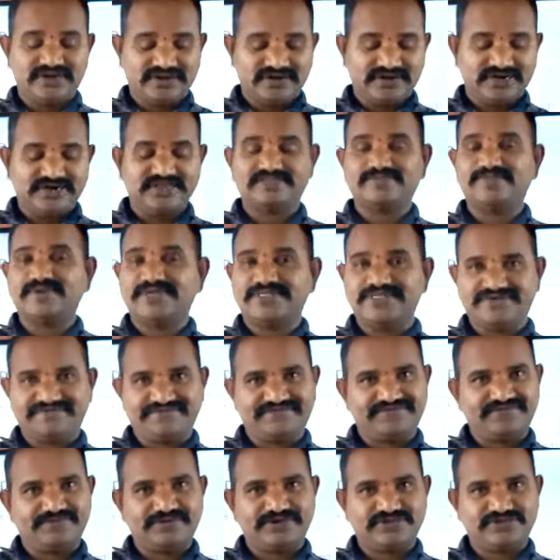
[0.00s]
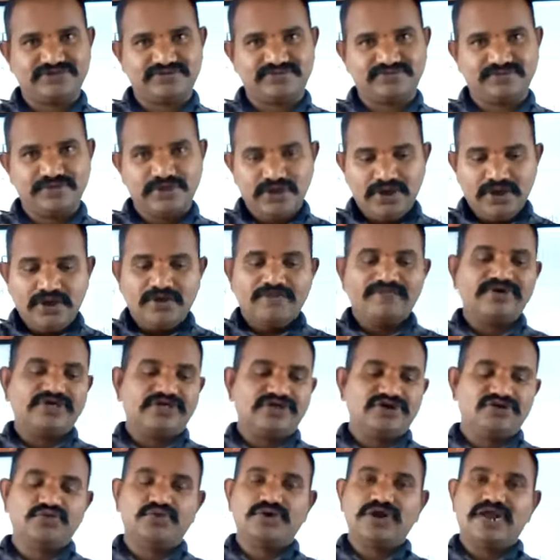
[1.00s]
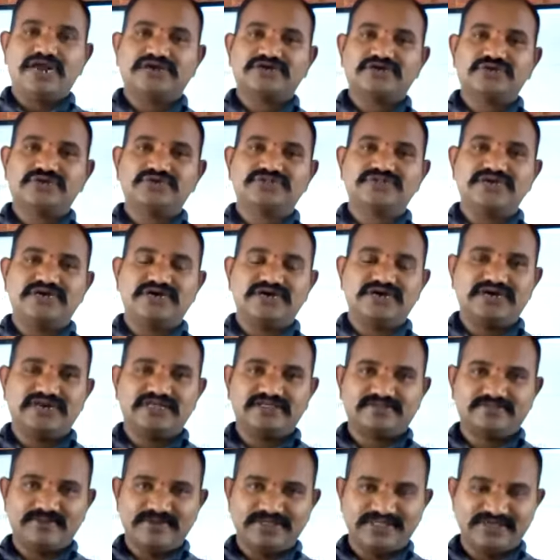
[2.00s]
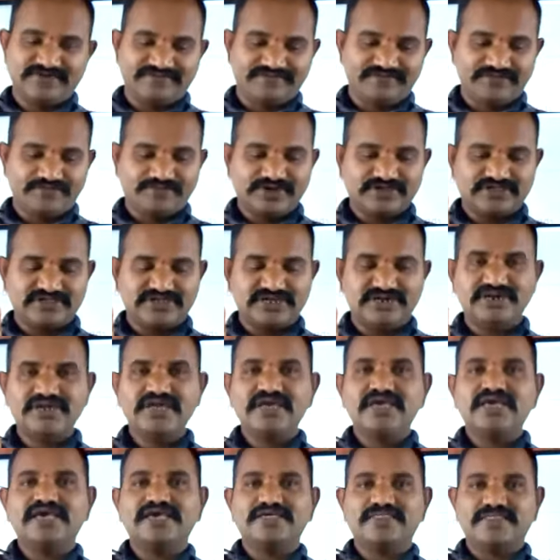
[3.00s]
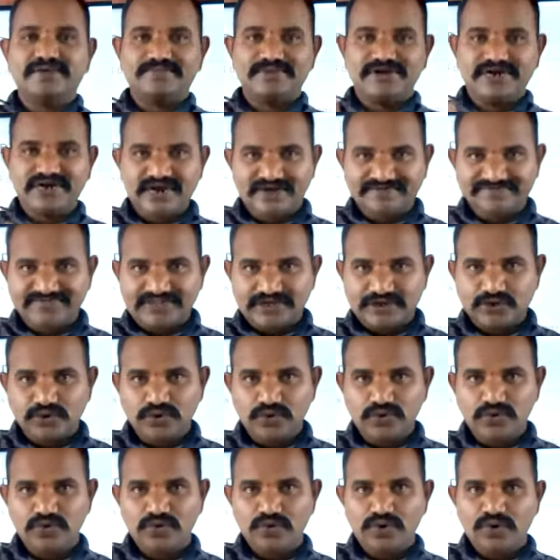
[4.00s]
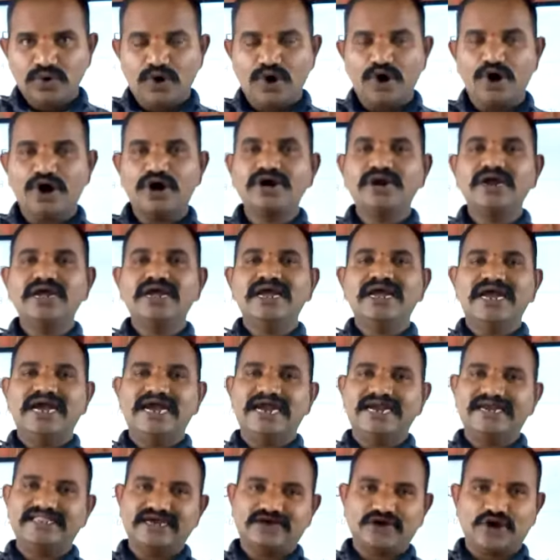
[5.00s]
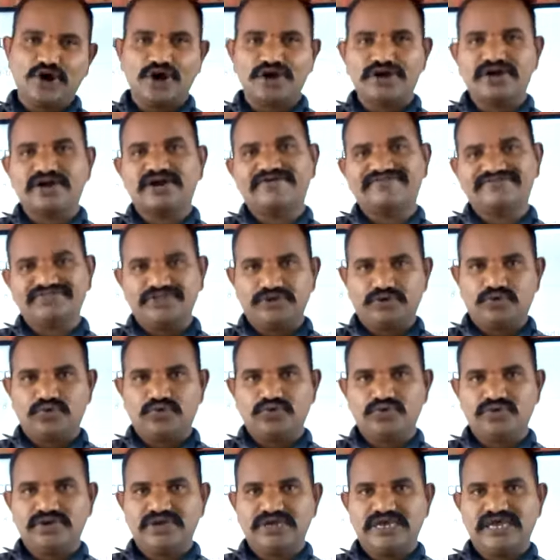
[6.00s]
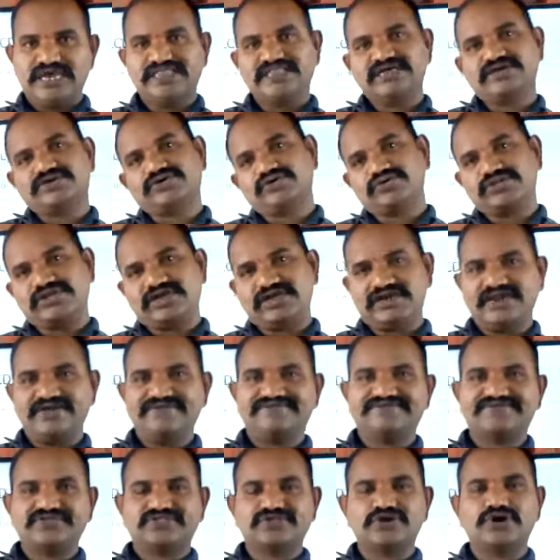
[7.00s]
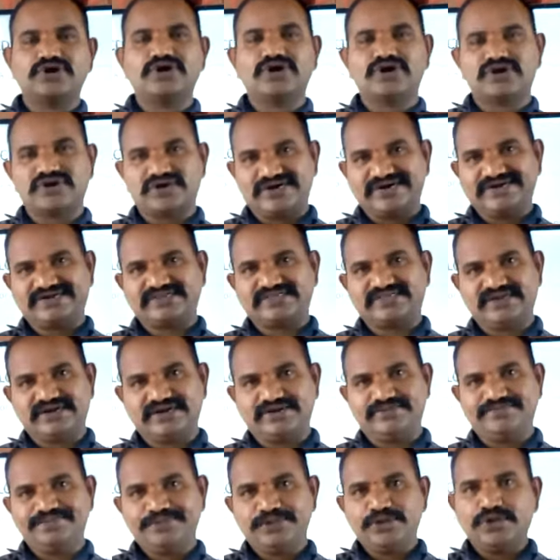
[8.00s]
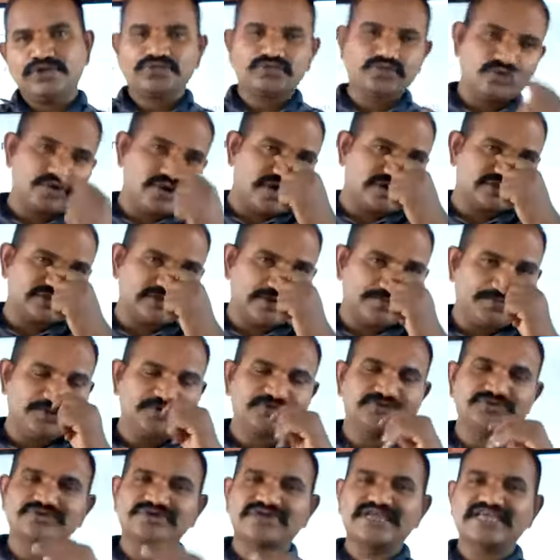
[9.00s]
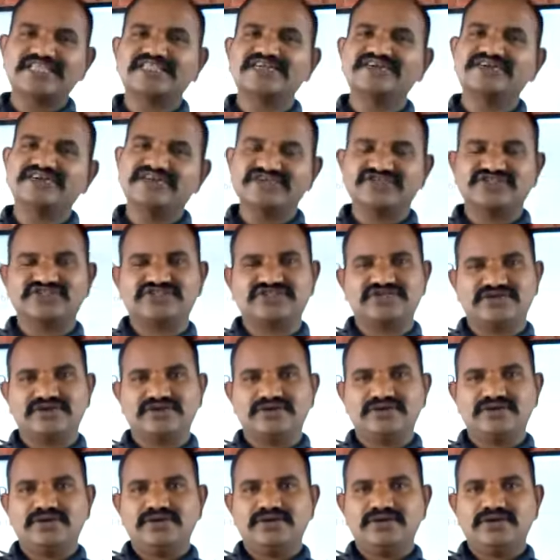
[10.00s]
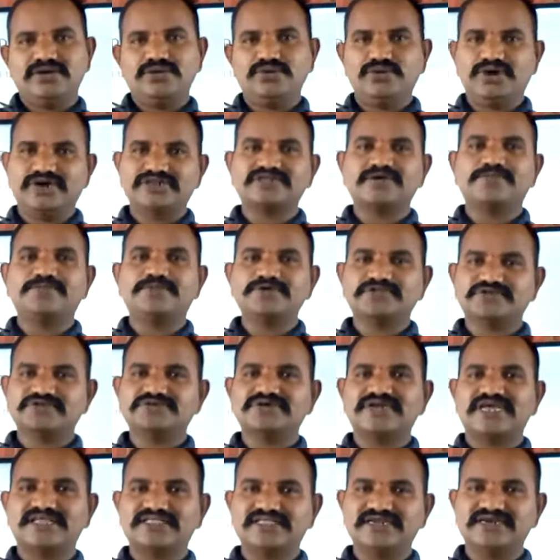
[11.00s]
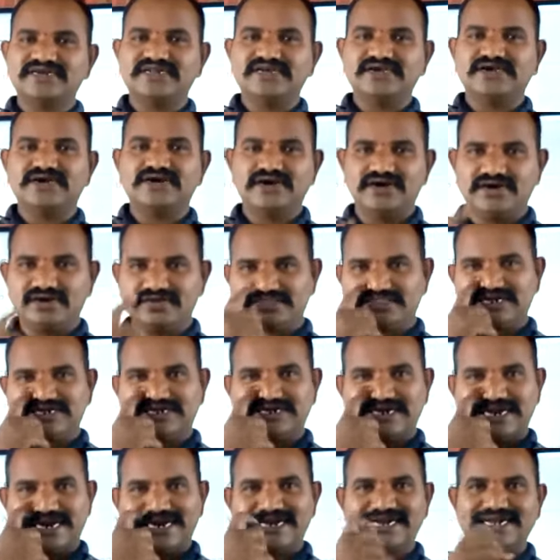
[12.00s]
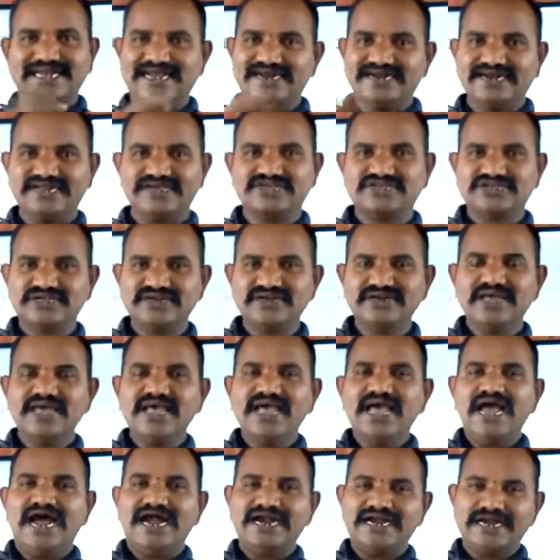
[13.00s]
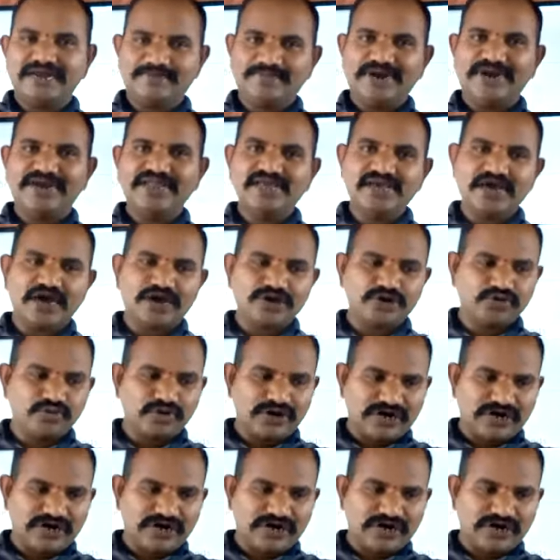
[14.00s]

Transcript: display the information, whether you would like to display the information in the middle of the row or at the corner of the row, either to the left side or right side. So you are supposed to take the decision. That entire decision, and depending on your